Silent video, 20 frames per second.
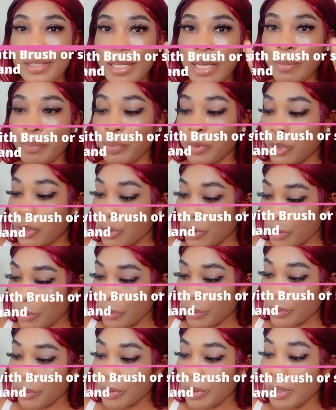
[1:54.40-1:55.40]
step
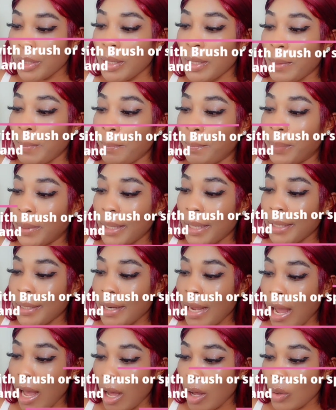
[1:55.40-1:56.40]
2.
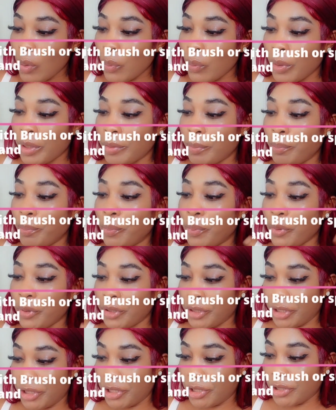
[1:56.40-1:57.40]
Blend out with
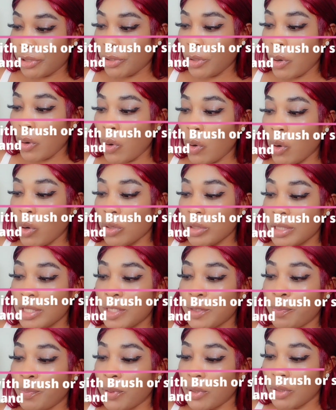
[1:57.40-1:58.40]
brush or
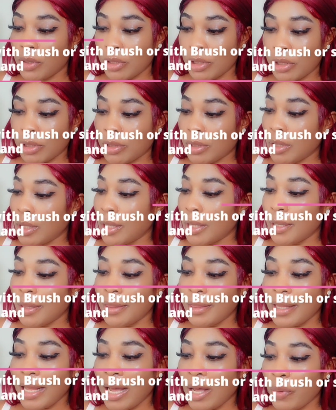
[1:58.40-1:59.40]
sponge,
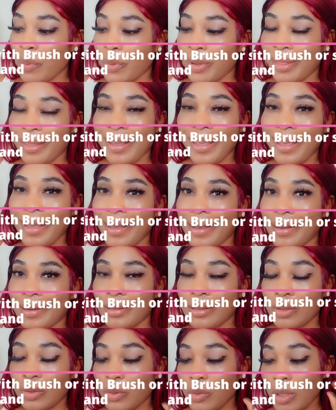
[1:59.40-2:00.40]
not with
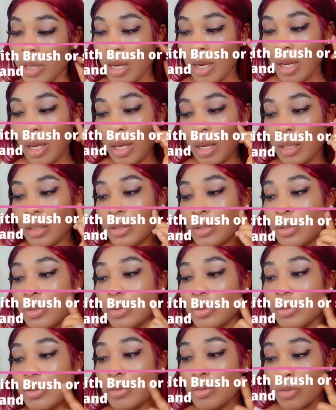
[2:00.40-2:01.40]
hand. Okay,
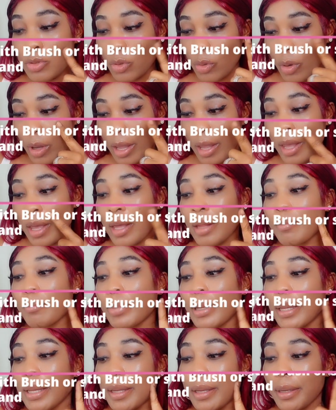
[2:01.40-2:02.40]
so no hand